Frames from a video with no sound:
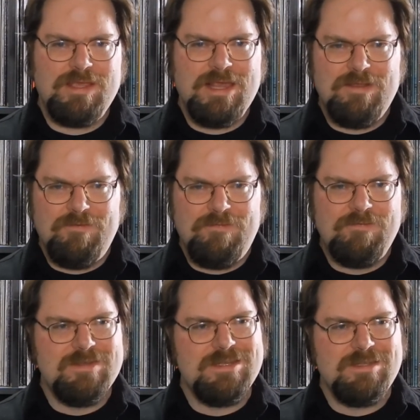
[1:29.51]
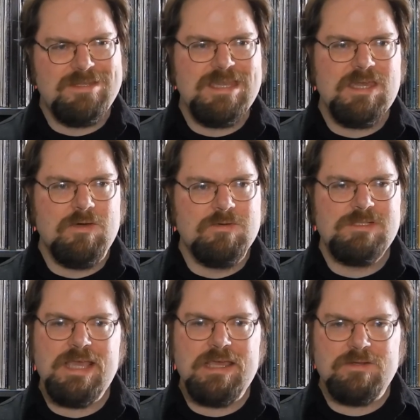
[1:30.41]
a kind of
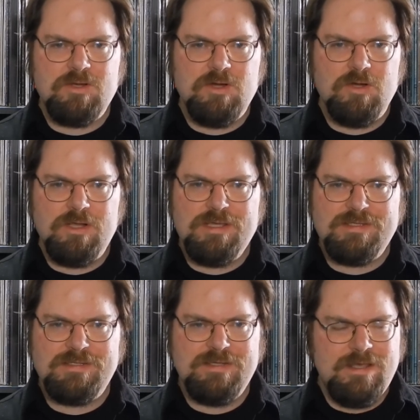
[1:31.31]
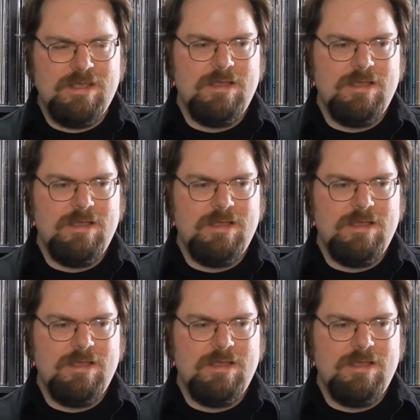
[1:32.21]
neo-Dan Curtis